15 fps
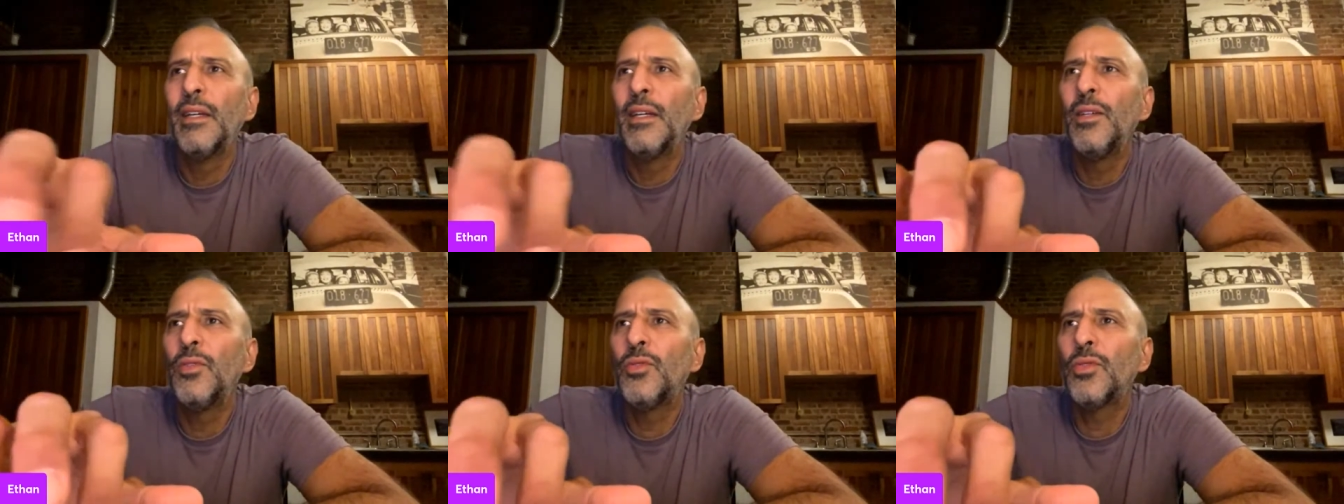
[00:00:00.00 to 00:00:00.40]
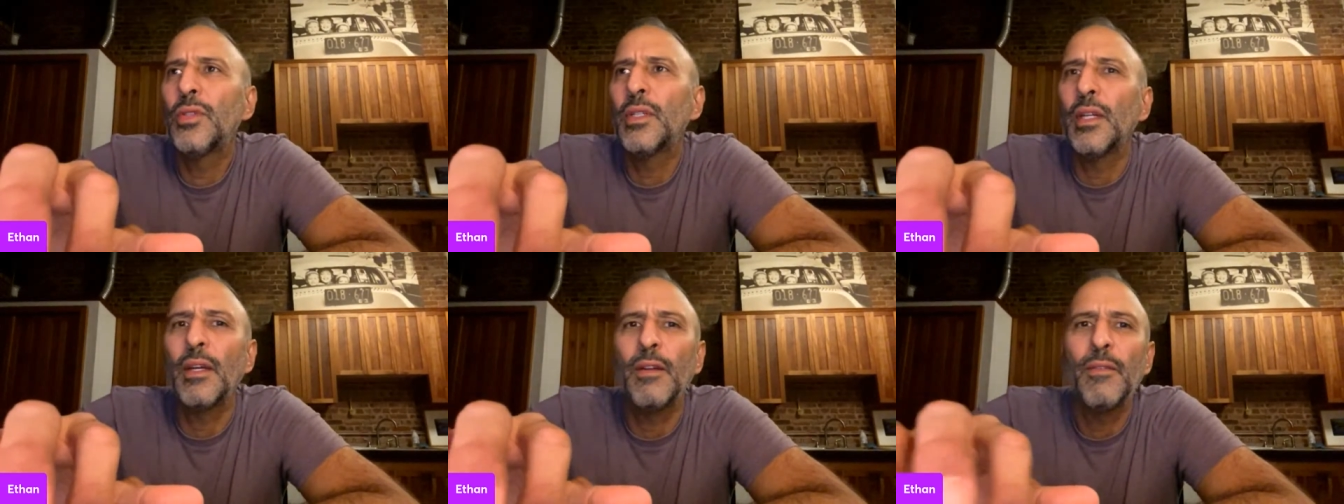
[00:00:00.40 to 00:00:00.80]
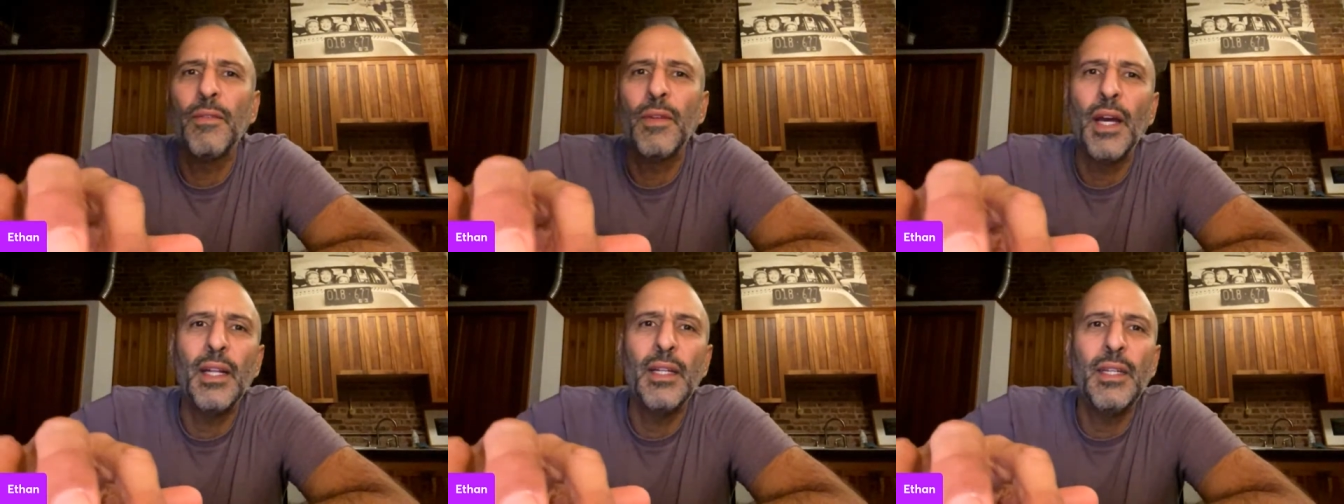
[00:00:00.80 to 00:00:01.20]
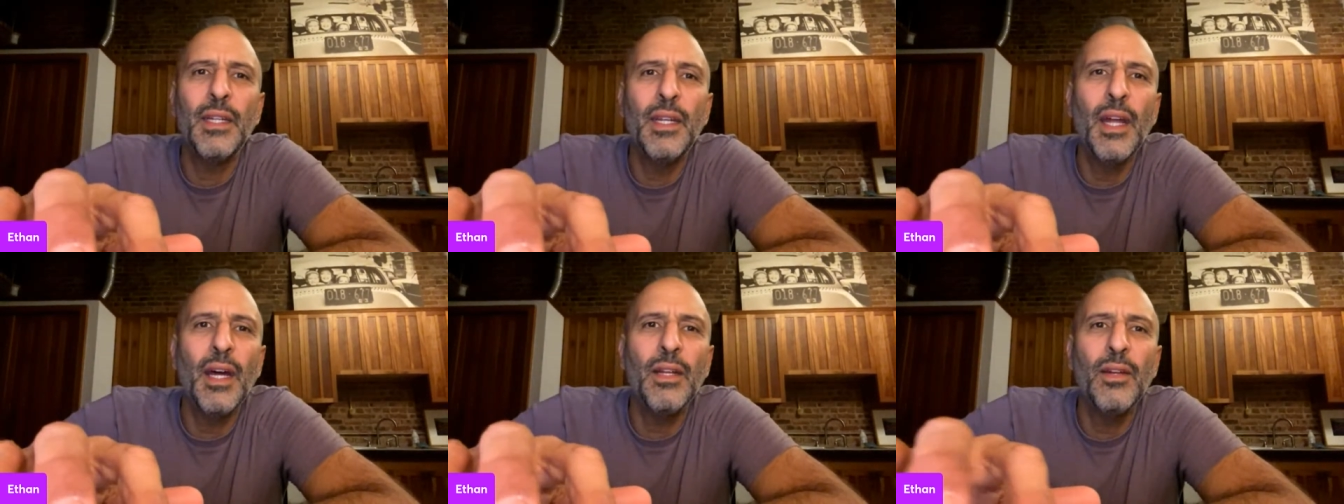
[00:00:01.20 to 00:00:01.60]
Interesting. I did
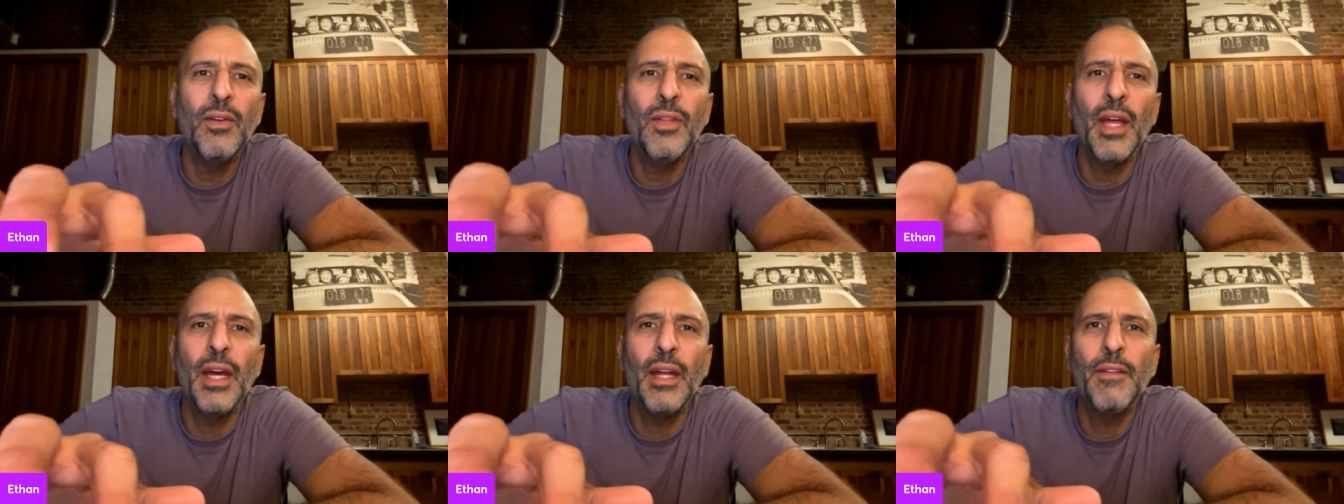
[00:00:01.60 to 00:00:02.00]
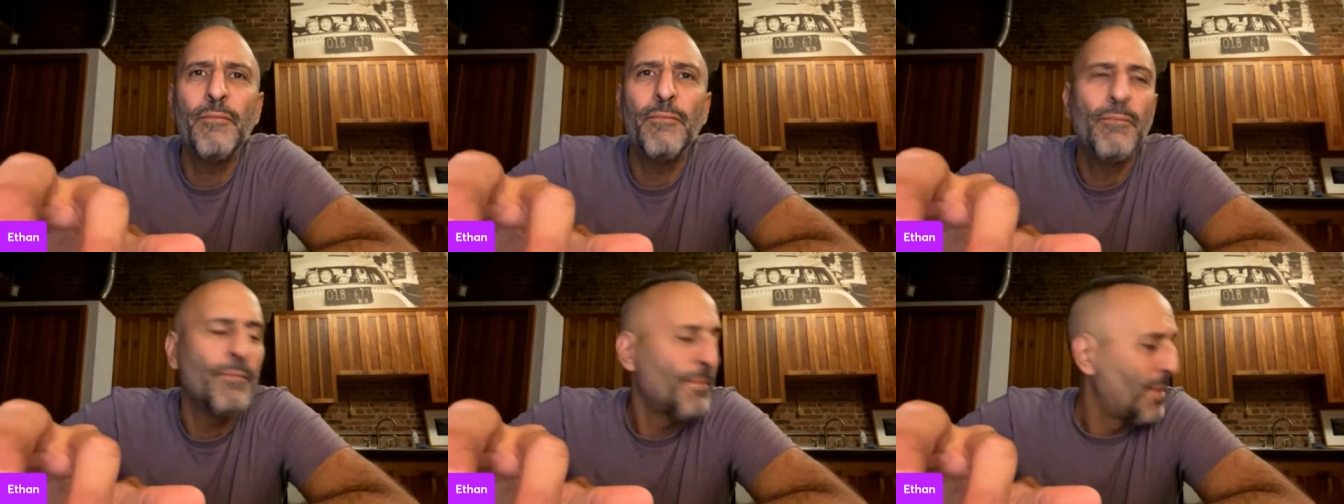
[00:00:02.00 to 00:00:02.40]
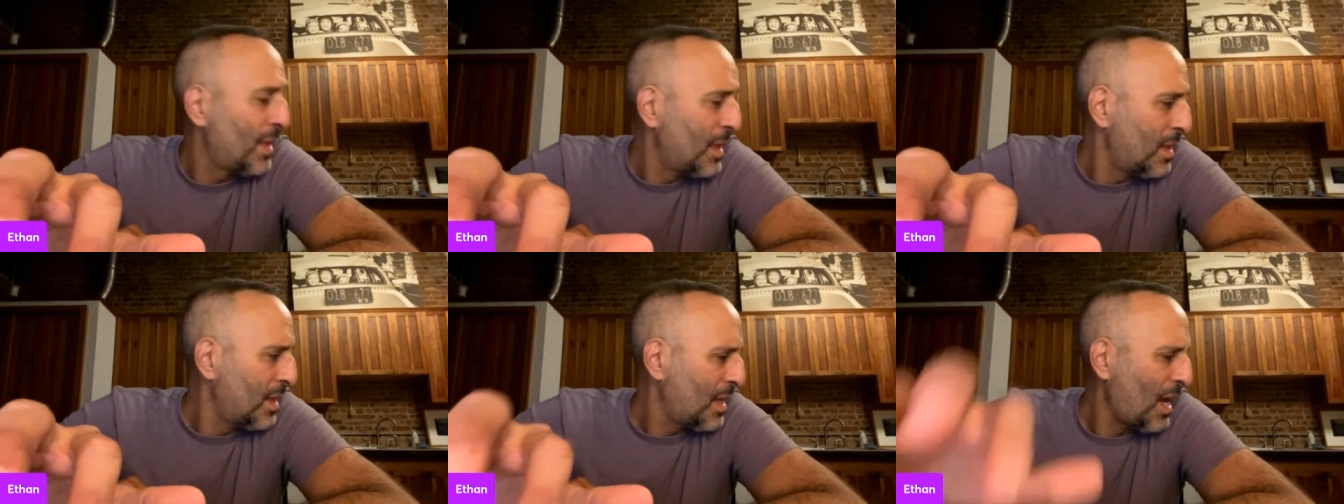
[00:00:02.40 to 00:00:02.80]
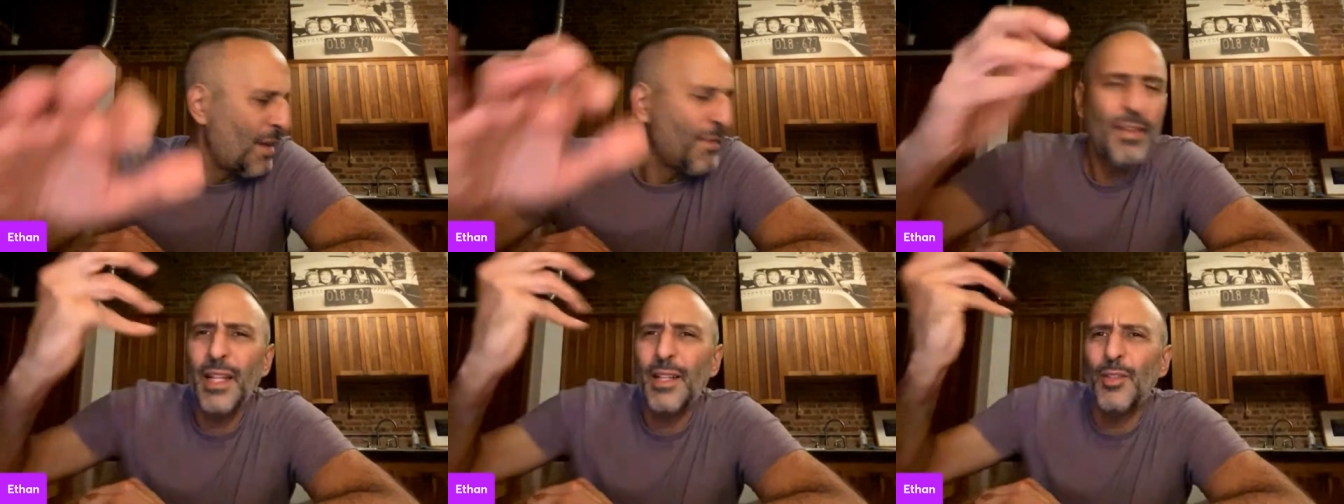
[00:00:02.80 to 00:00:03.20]
not know that. I
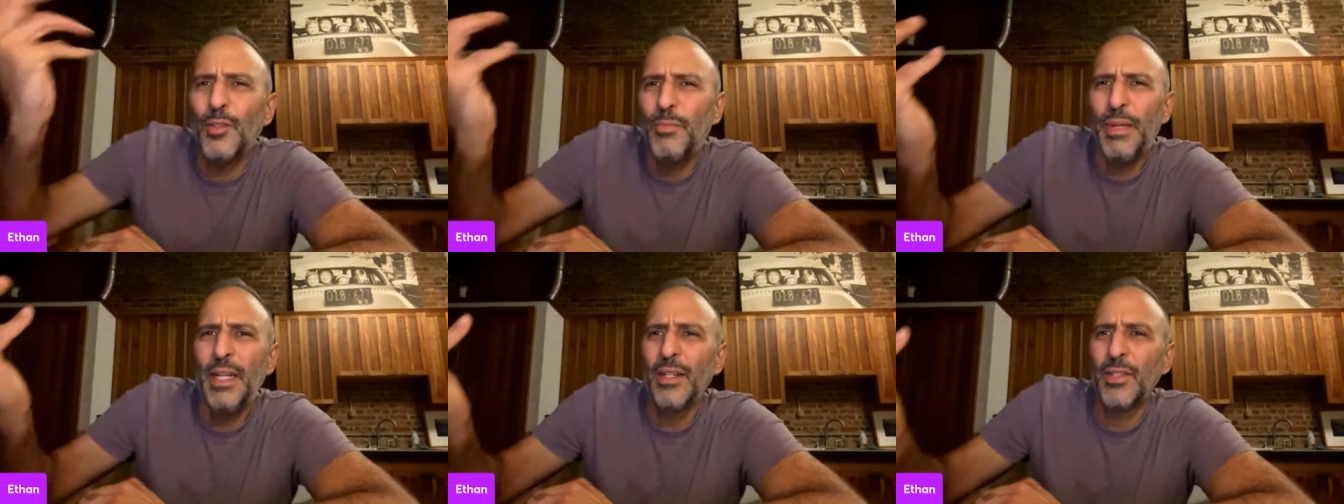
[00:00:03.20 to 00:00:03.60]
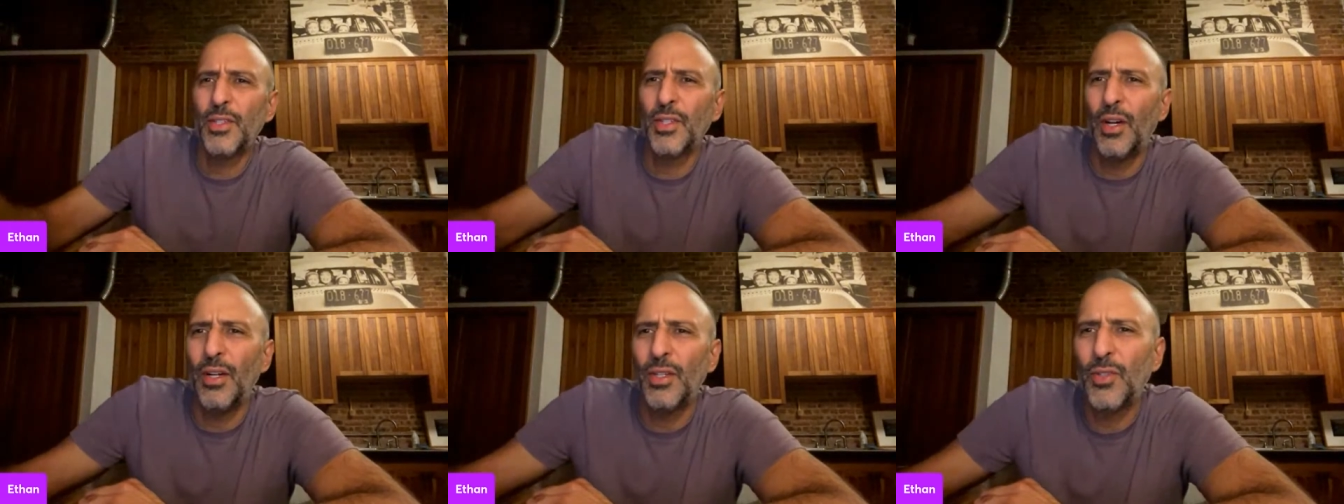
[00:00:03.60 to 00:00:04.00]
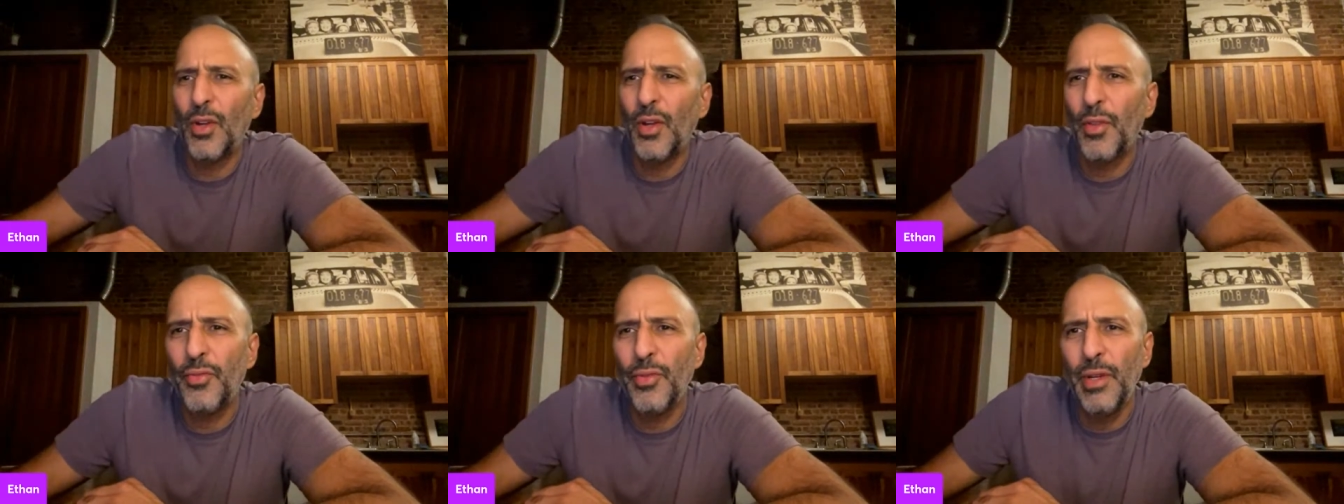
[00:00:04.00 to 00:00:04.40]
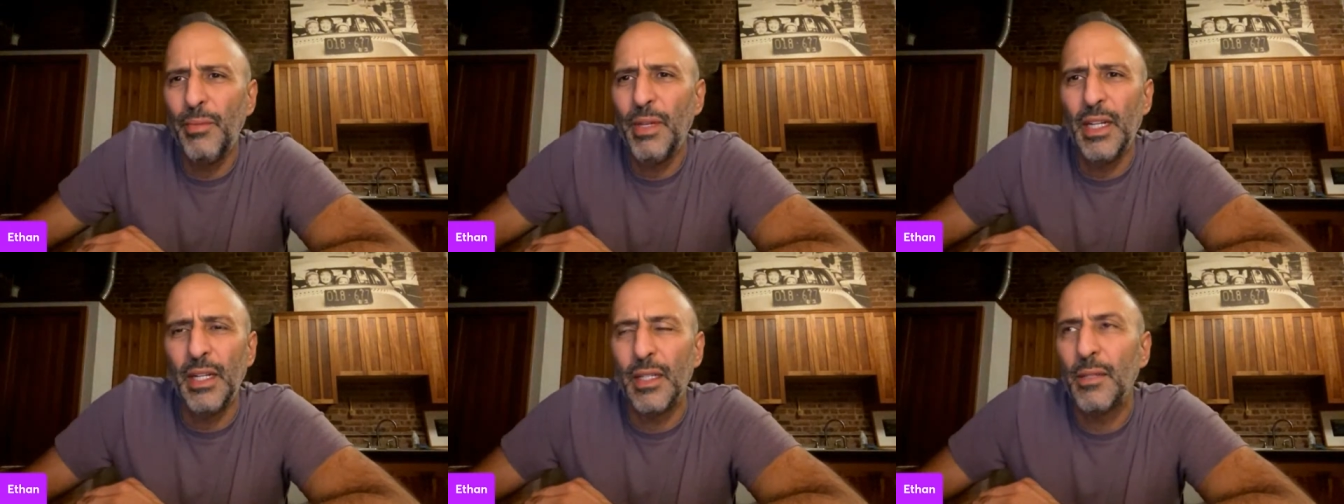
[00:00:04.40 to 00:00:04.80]
feel like those Beatles songs are all 3
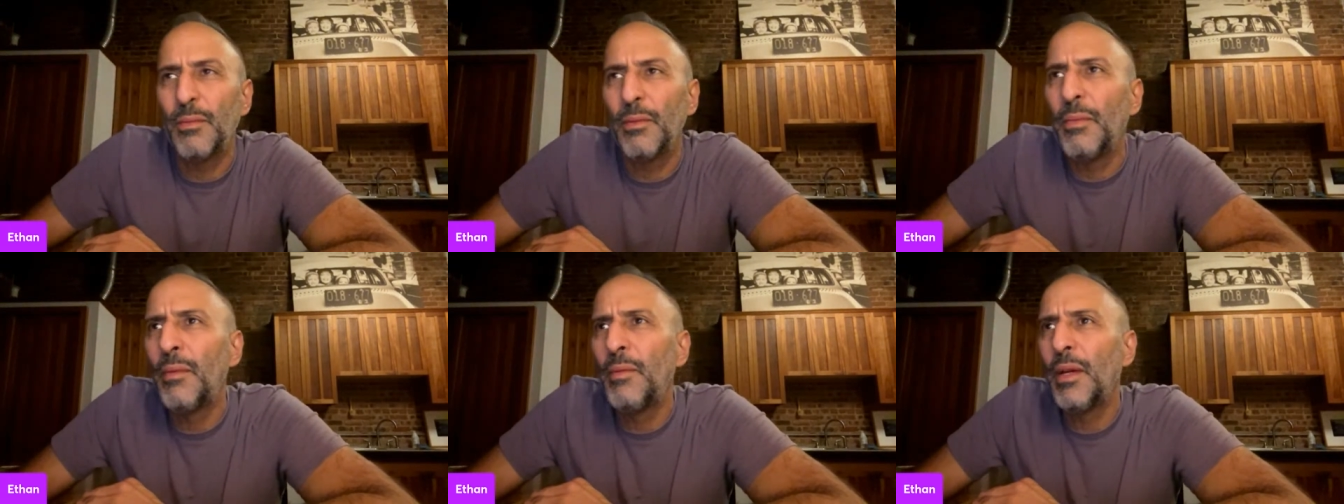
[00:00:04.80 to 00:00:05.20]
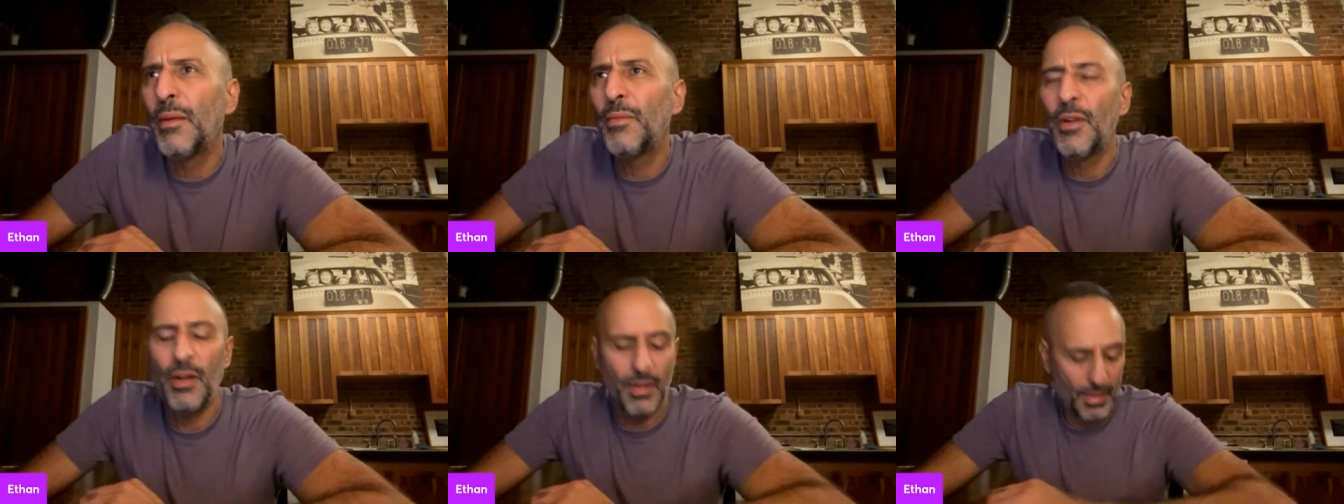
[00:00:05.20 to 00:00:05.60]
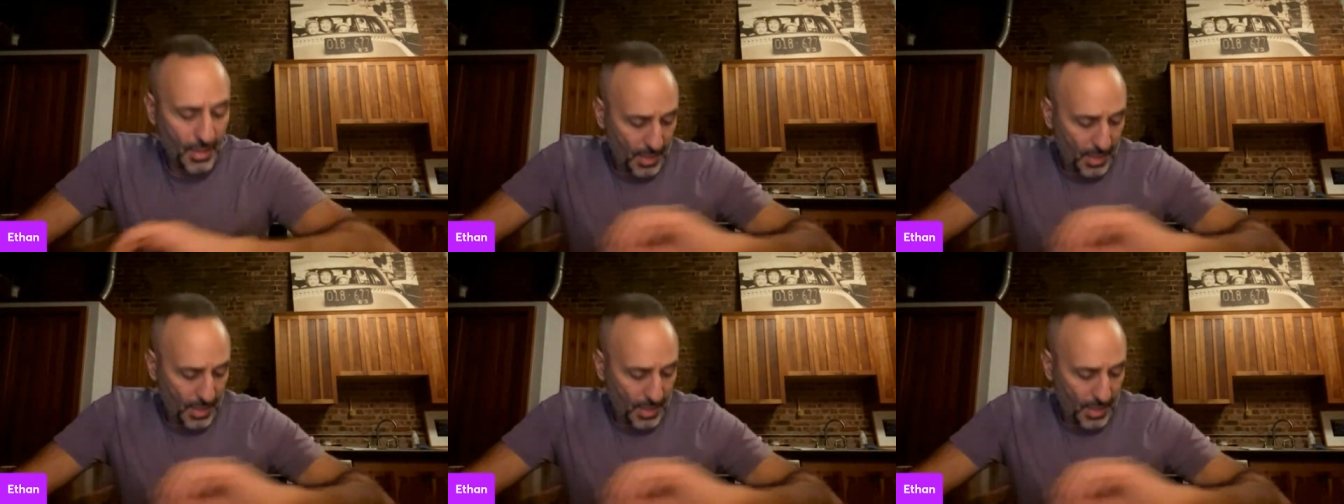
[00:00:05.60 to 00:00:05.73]
minutes, but maybe I'm wrong.